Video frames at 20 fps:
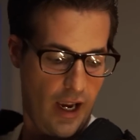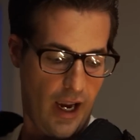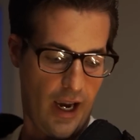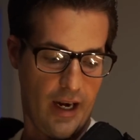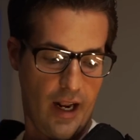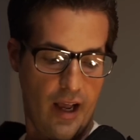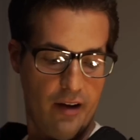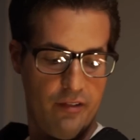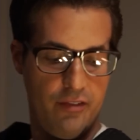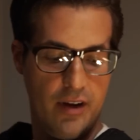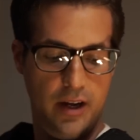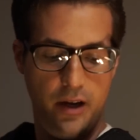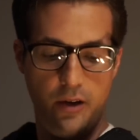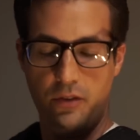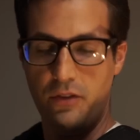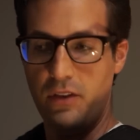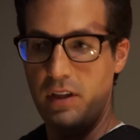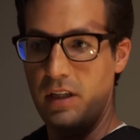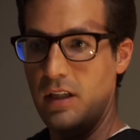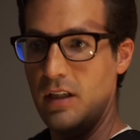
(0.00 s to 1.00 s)
and I
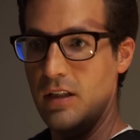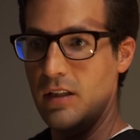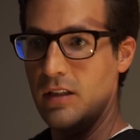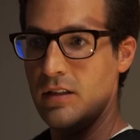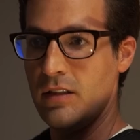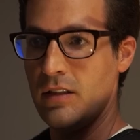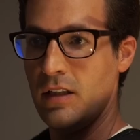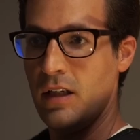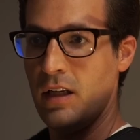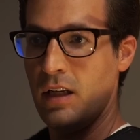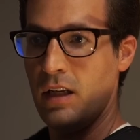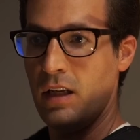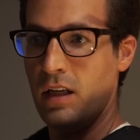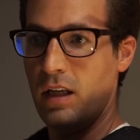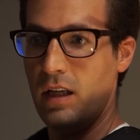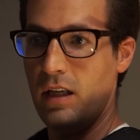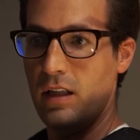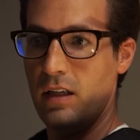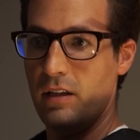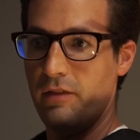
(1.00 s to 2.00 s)
found these
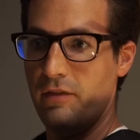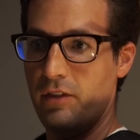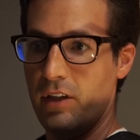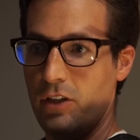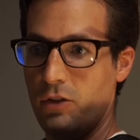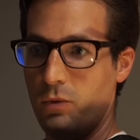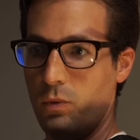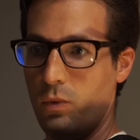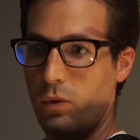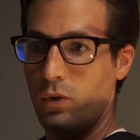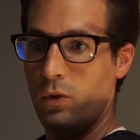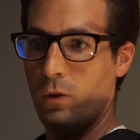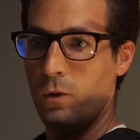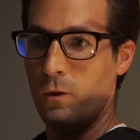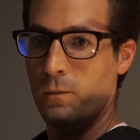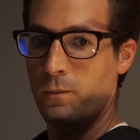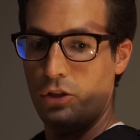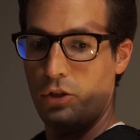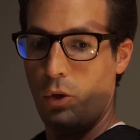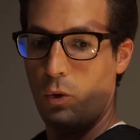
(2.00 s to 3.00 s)

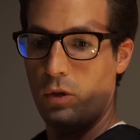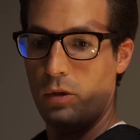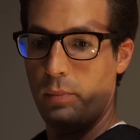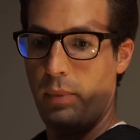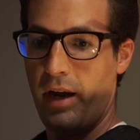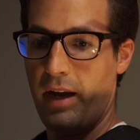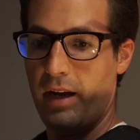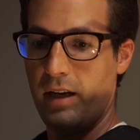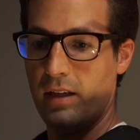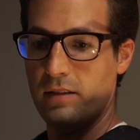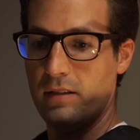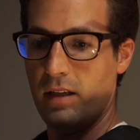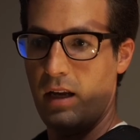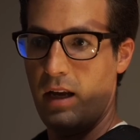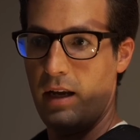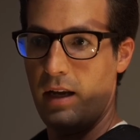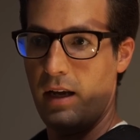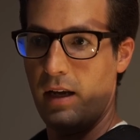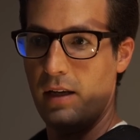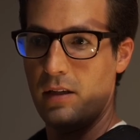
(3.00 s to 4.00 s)
individual shoulder pads
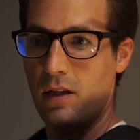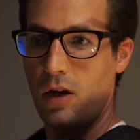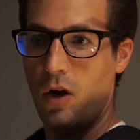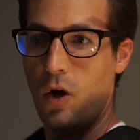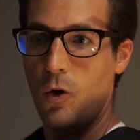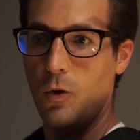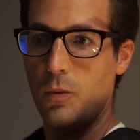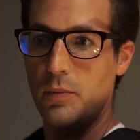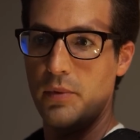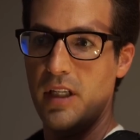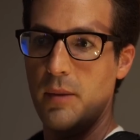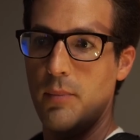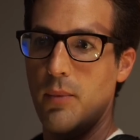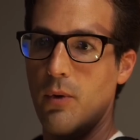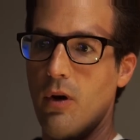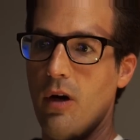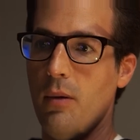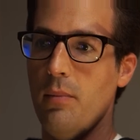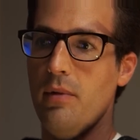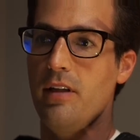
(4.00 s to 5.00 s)
at Home
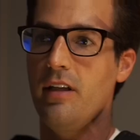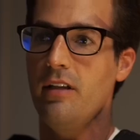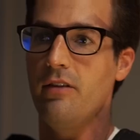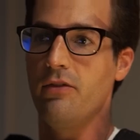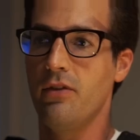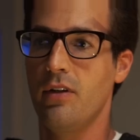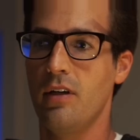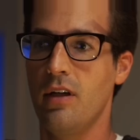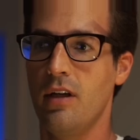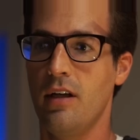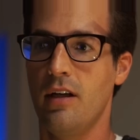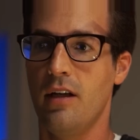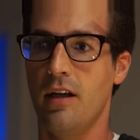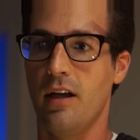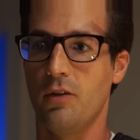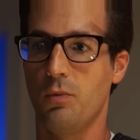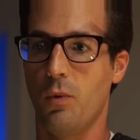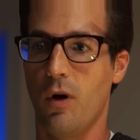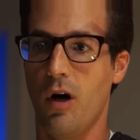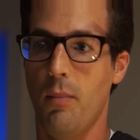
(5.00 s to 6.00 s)
Depot, I believe
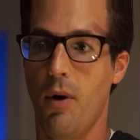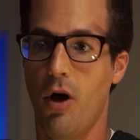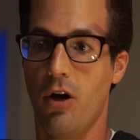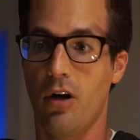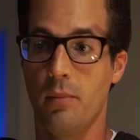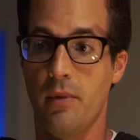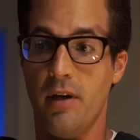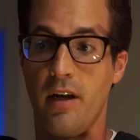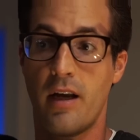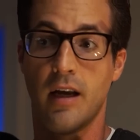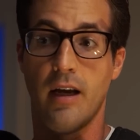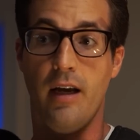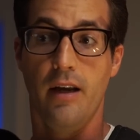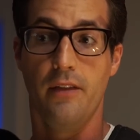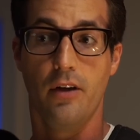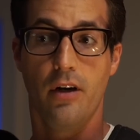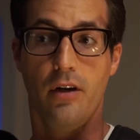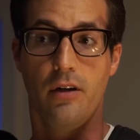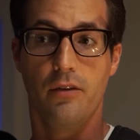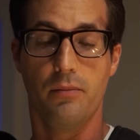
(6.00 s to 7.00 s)
is where I bought them,
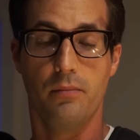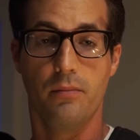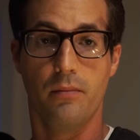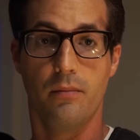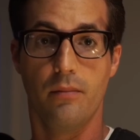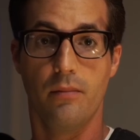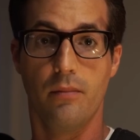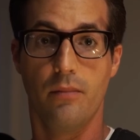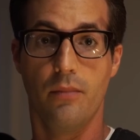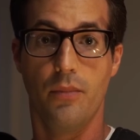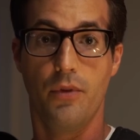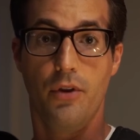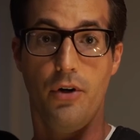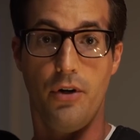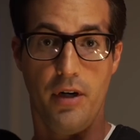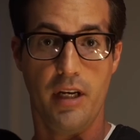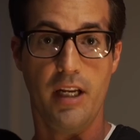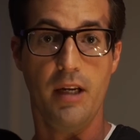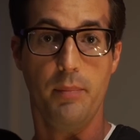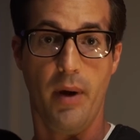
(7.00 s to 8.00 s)
and they're
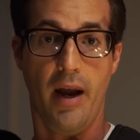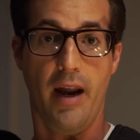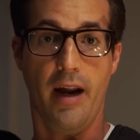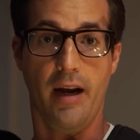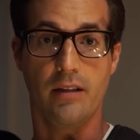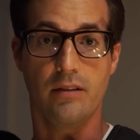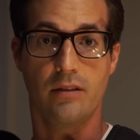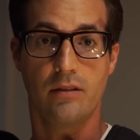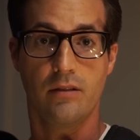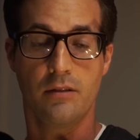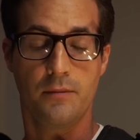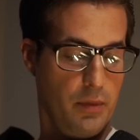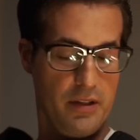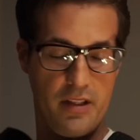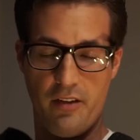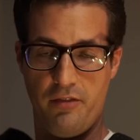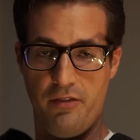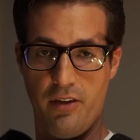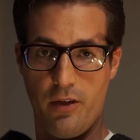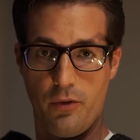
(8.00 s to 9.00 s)
knee pads, but
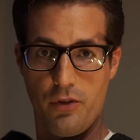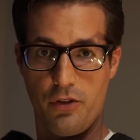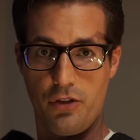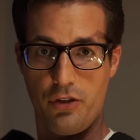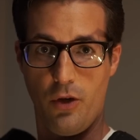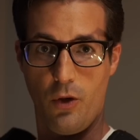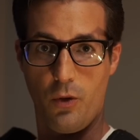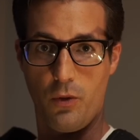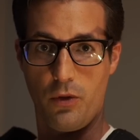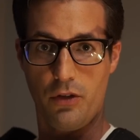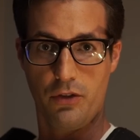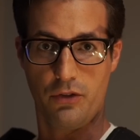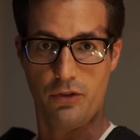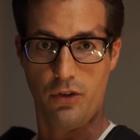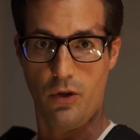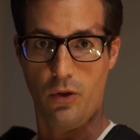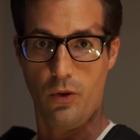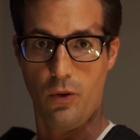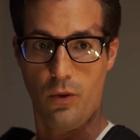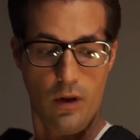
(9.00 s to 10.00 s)
they fit on the shoulder,
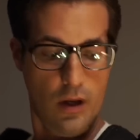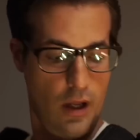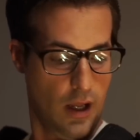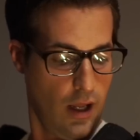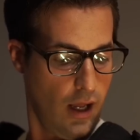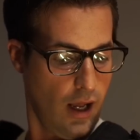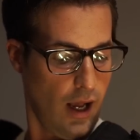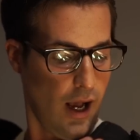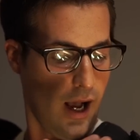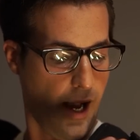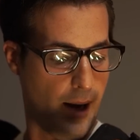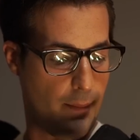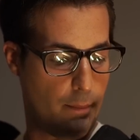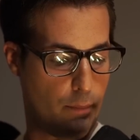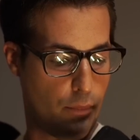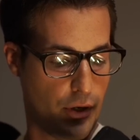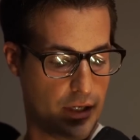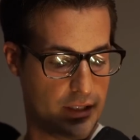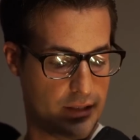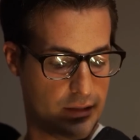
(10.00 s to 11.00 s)
so I
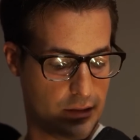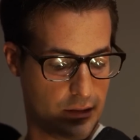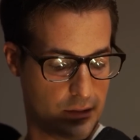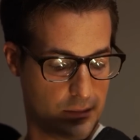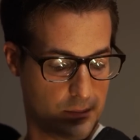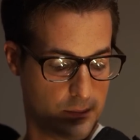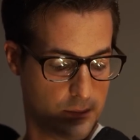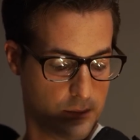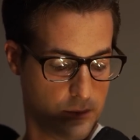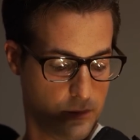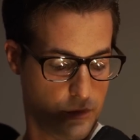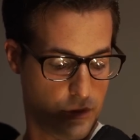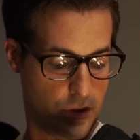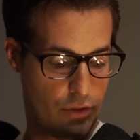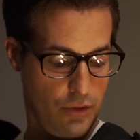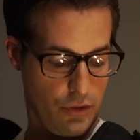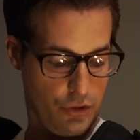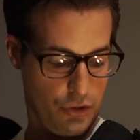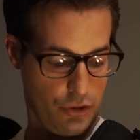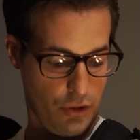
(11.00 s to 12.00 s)
braced them
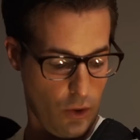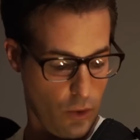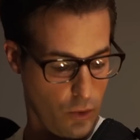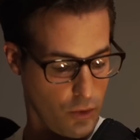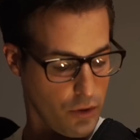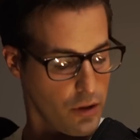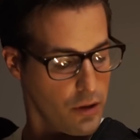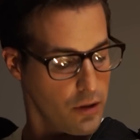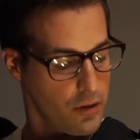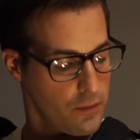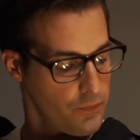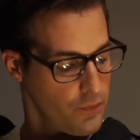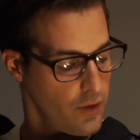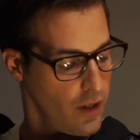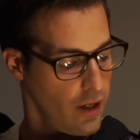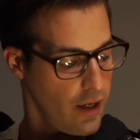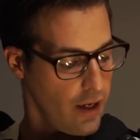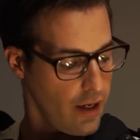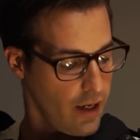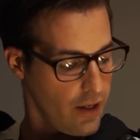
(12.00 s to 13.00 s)
to the shoulder,
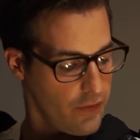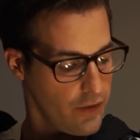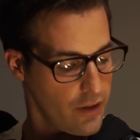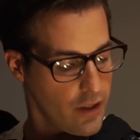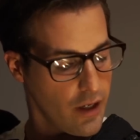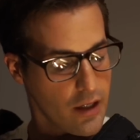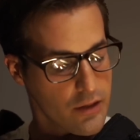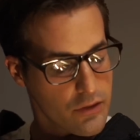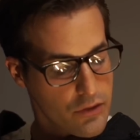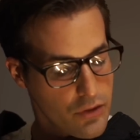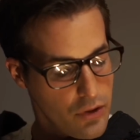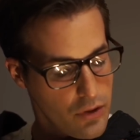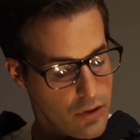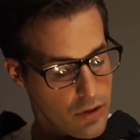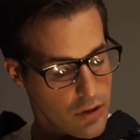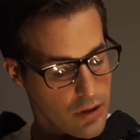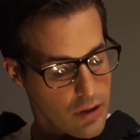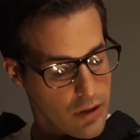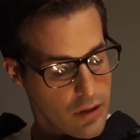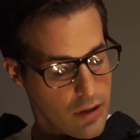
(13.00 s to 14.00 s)
and then I
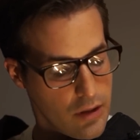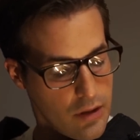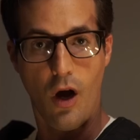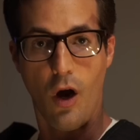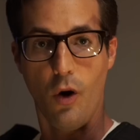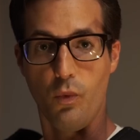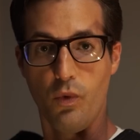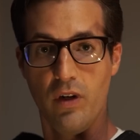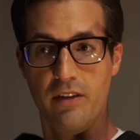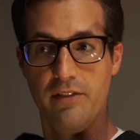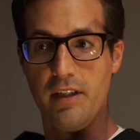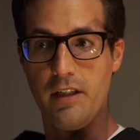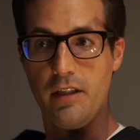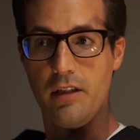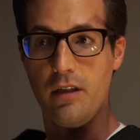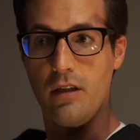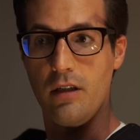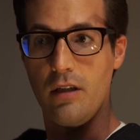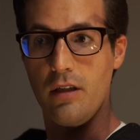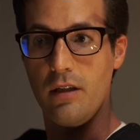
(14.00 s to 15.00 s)
took a rivet
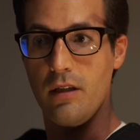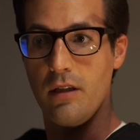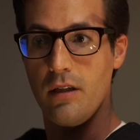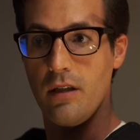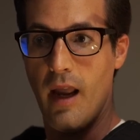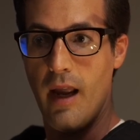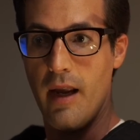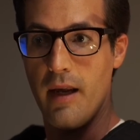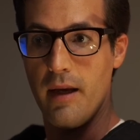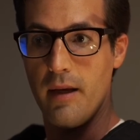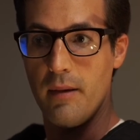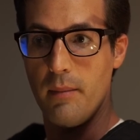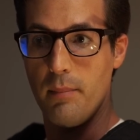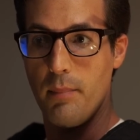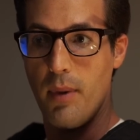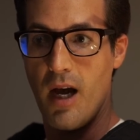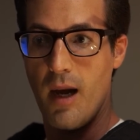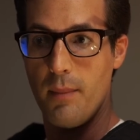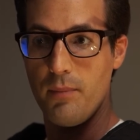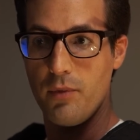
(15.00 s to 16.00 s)
gun and
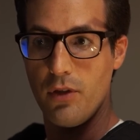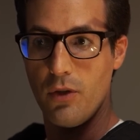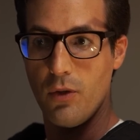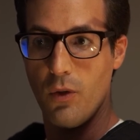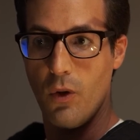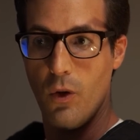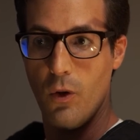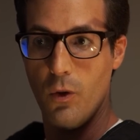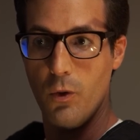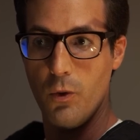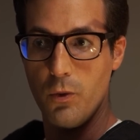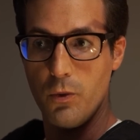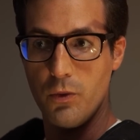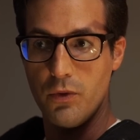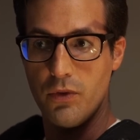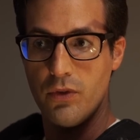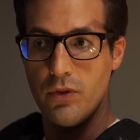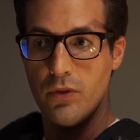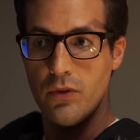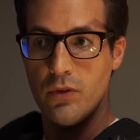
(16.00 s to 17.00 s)
popped little
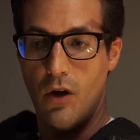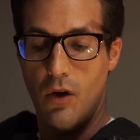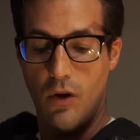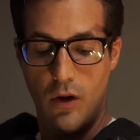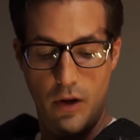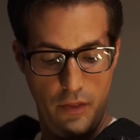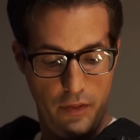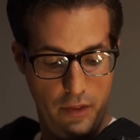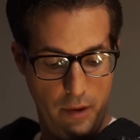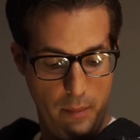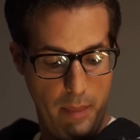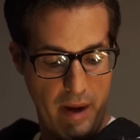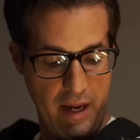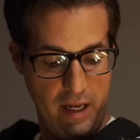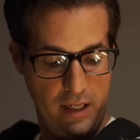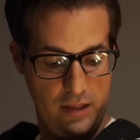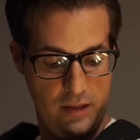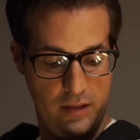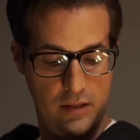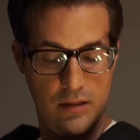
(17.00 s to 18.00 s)
holes on the
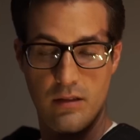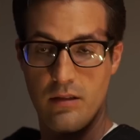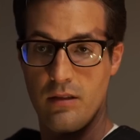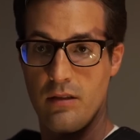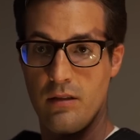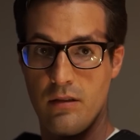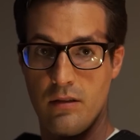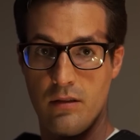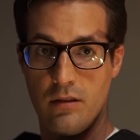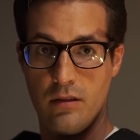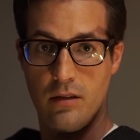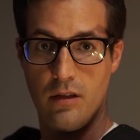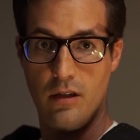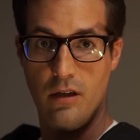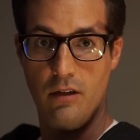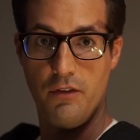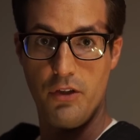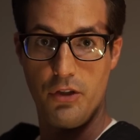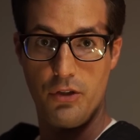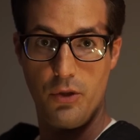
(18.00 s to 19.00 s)
base
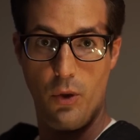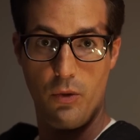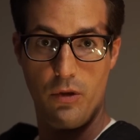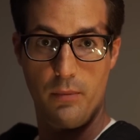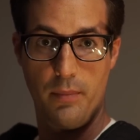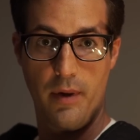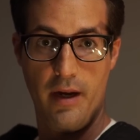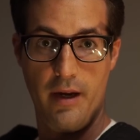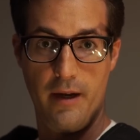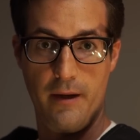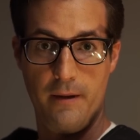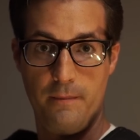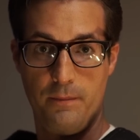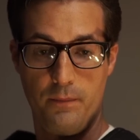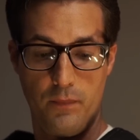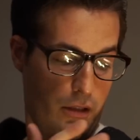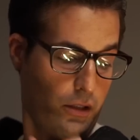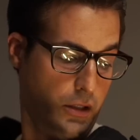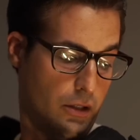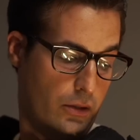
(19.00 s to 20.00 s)
of the shoulder pad,
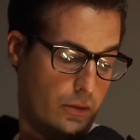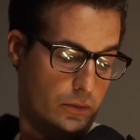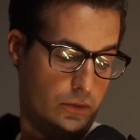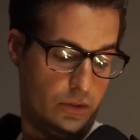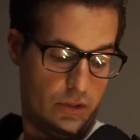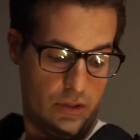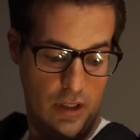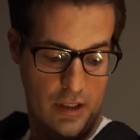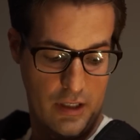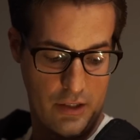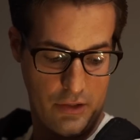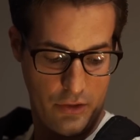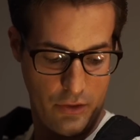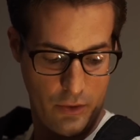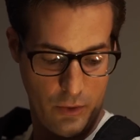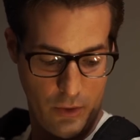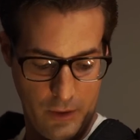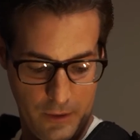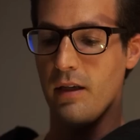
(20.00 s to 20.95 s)
stuck it to it.